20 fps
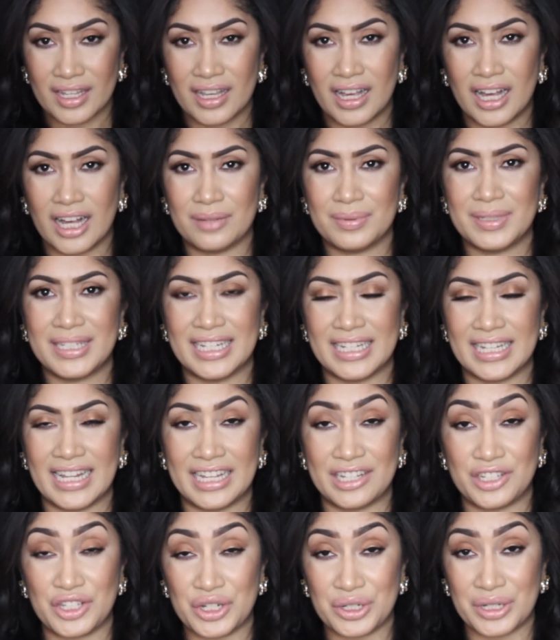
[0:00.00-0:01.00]
helps to
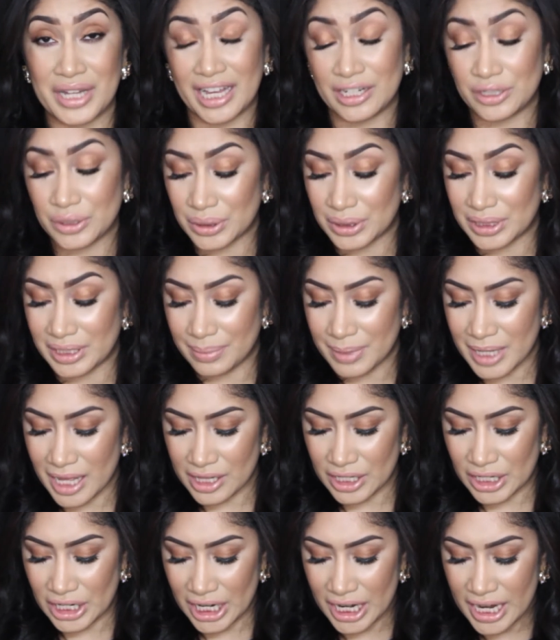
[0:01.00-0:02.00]
enhance your natural lip
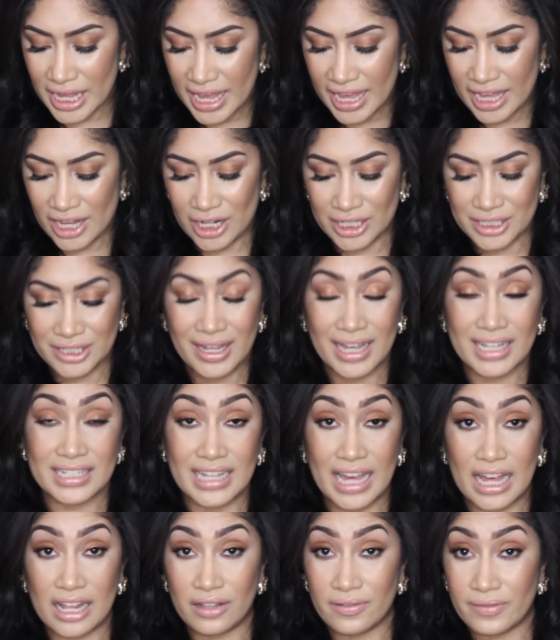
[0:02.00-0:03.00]
color. It also has
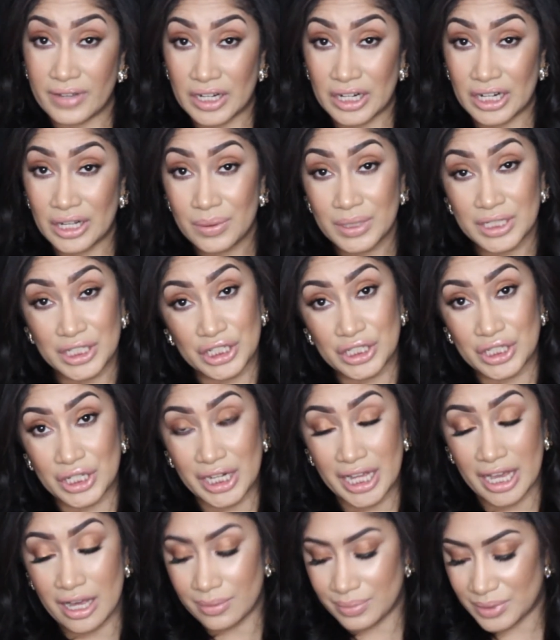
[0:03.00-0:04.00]
aloe vera, which is
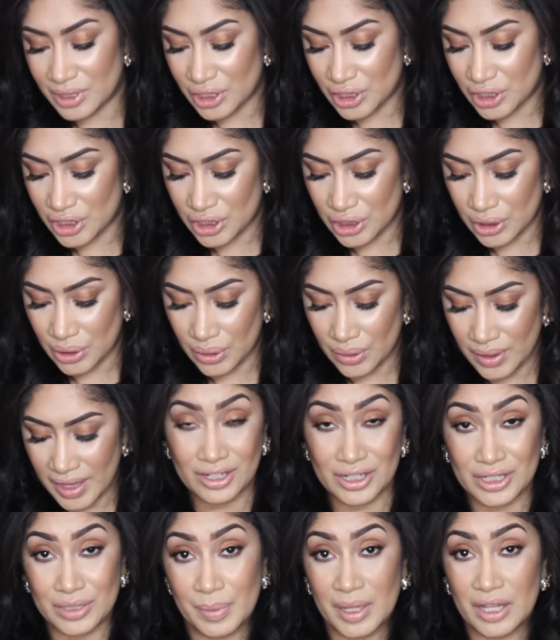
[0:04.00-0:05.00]
going to help to soothe.
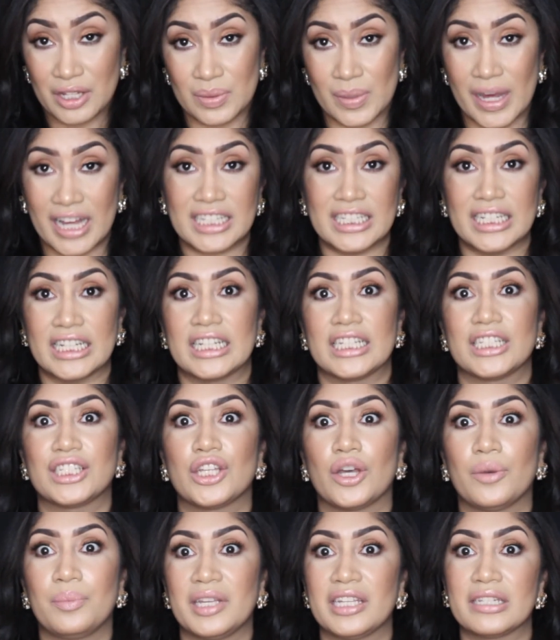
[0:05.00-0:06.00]
There's beeswax in it,
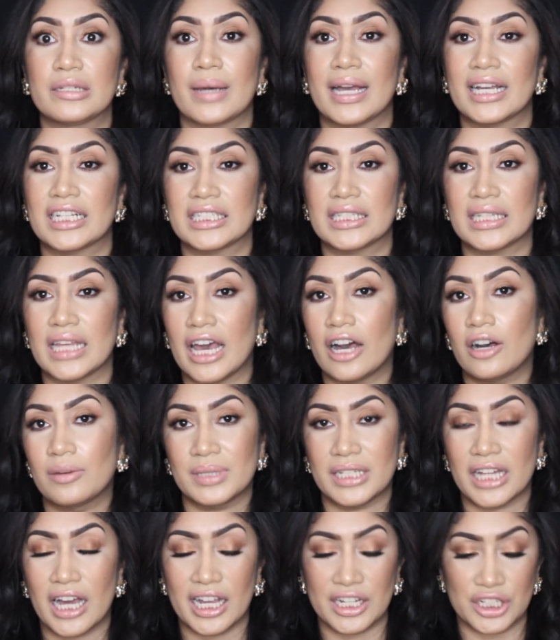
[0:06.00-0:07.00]
so beeswax
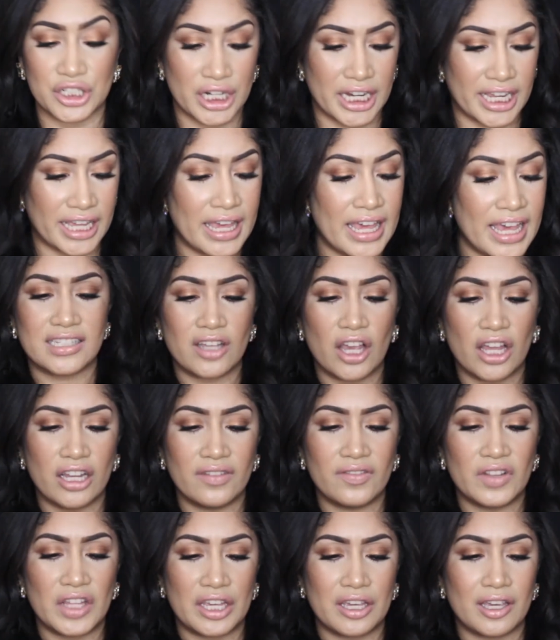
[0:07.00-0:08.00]
helps to hydrate. It's kind
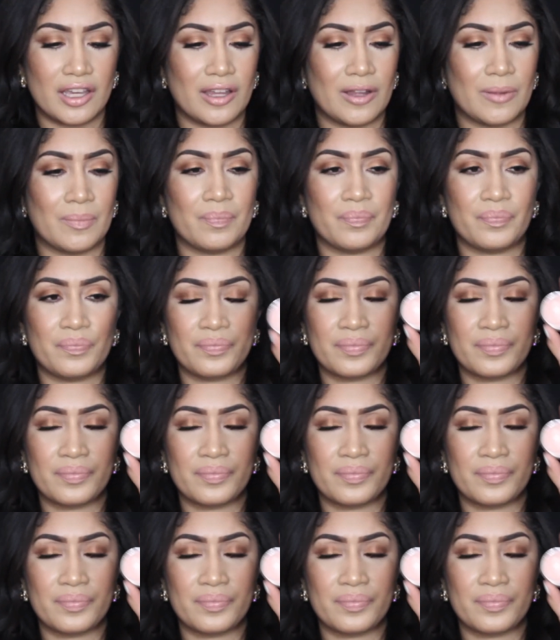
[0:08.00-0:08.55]
of like a